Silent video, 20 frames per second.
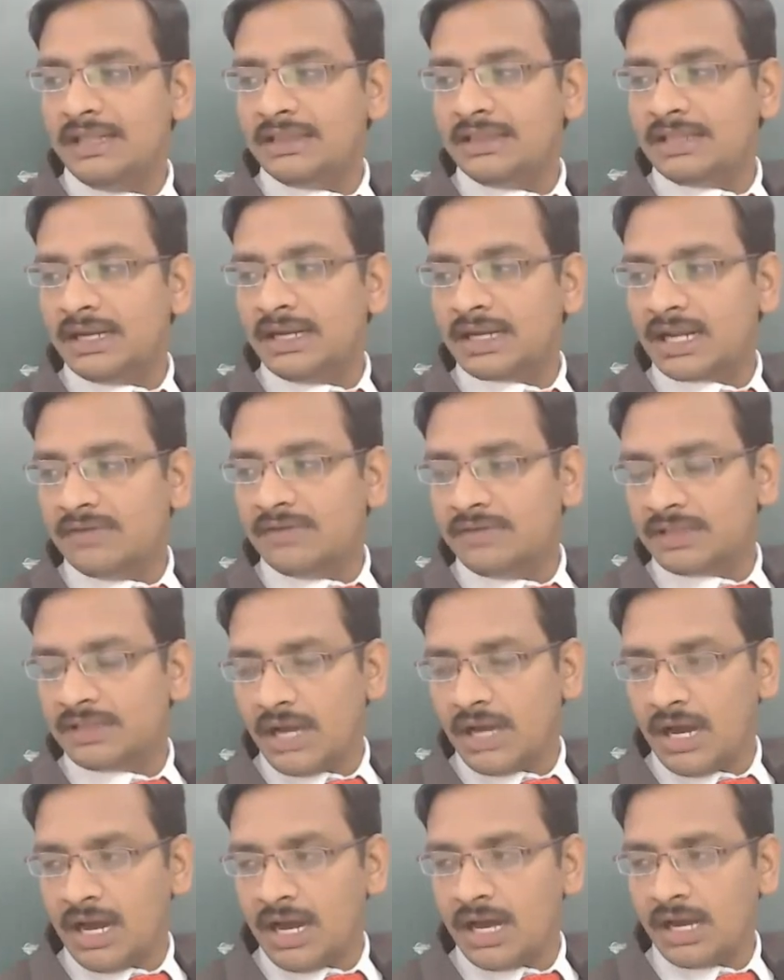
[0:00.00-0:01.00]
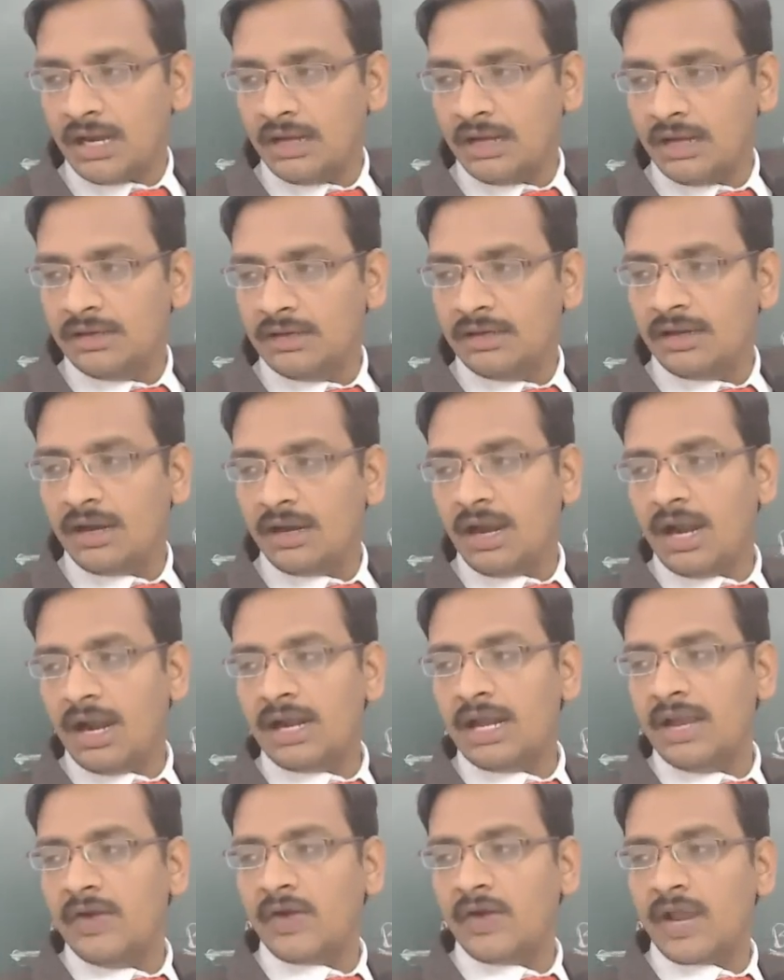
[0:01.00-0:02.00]
theta with R and
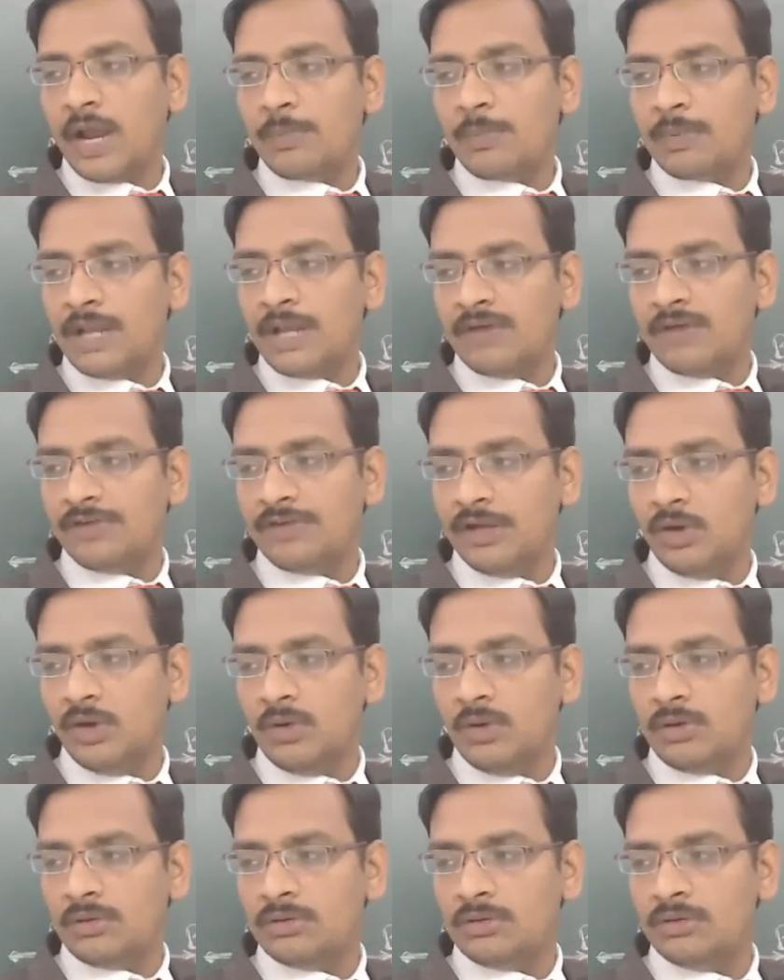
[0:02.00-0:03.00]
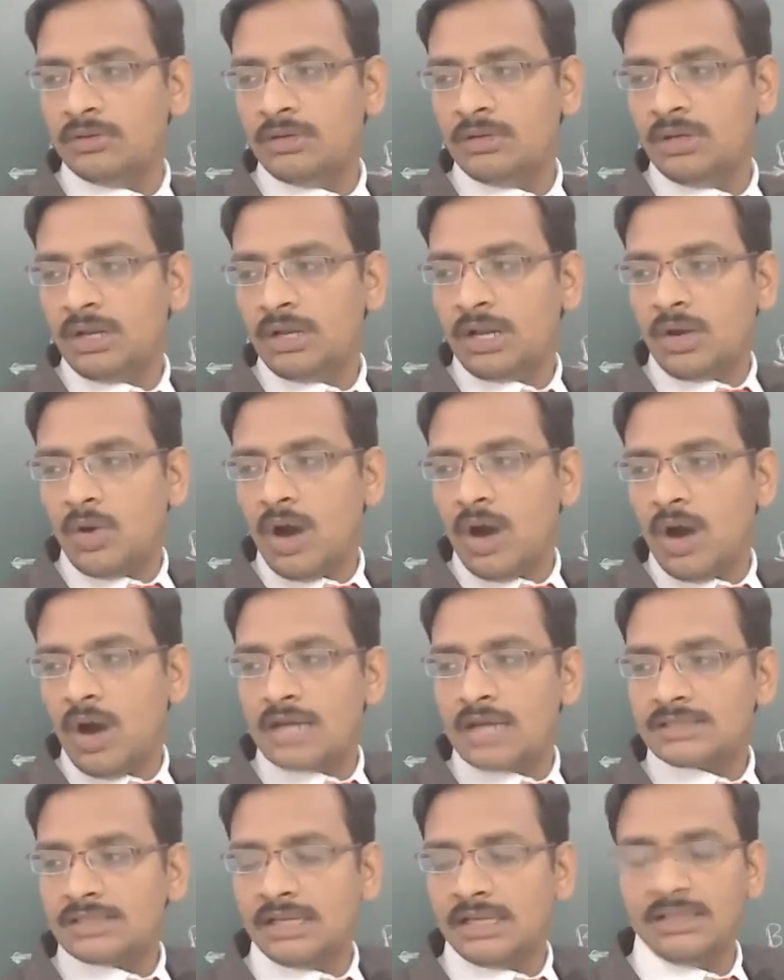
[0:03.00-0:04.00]
I have kept F alone. Now
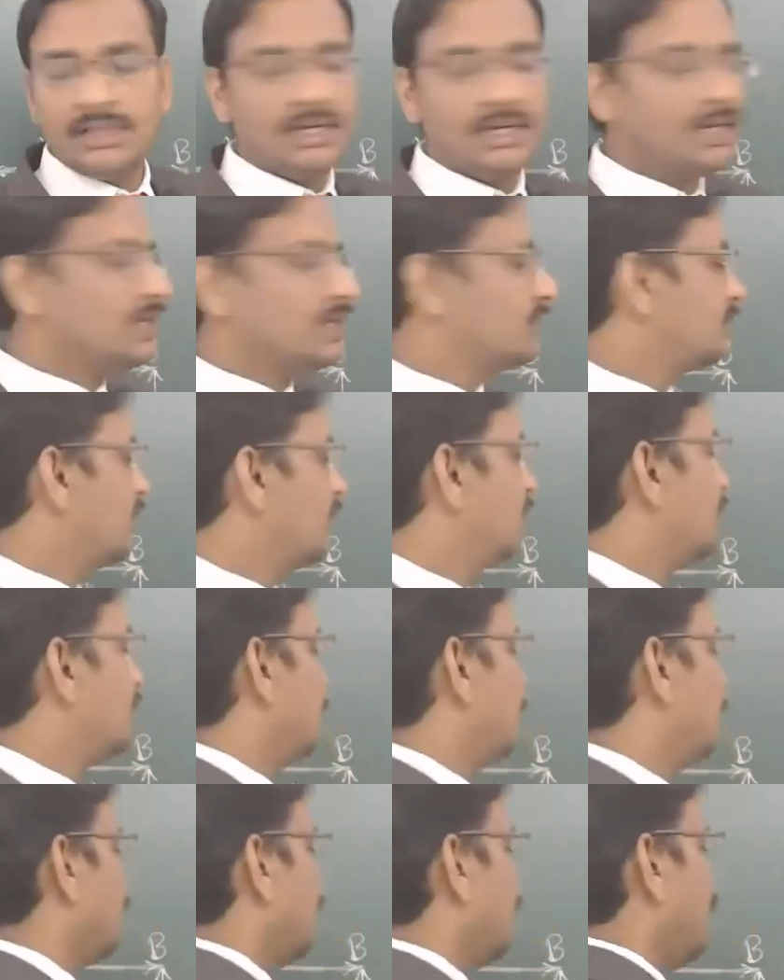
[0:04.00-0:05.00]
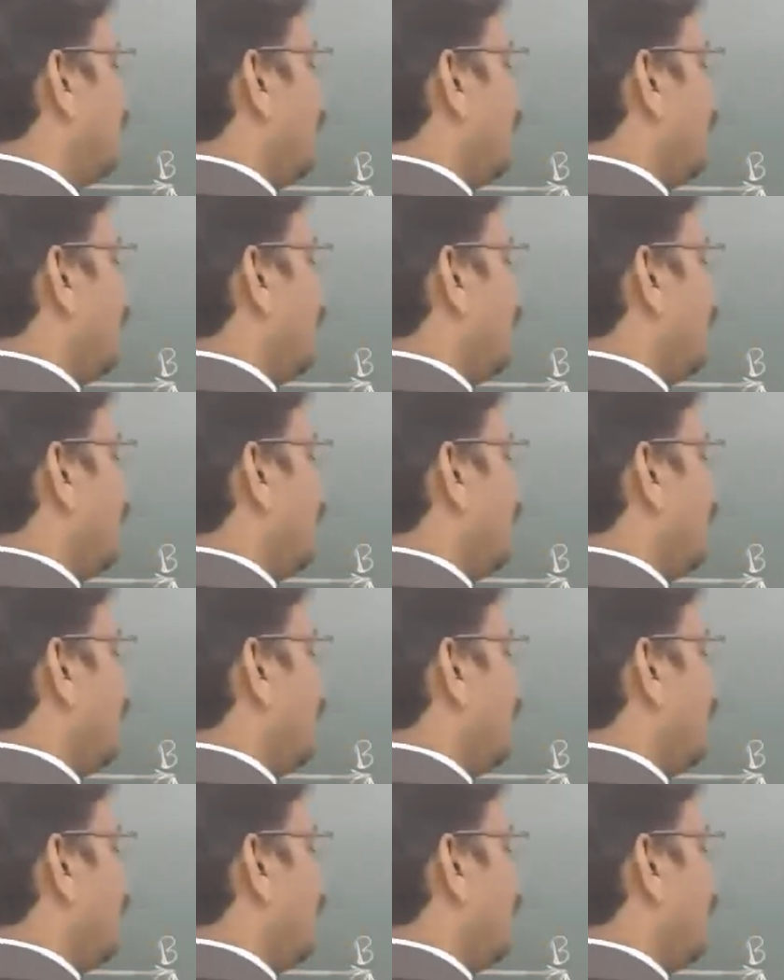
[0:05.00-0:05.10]
R sin theta is nothing but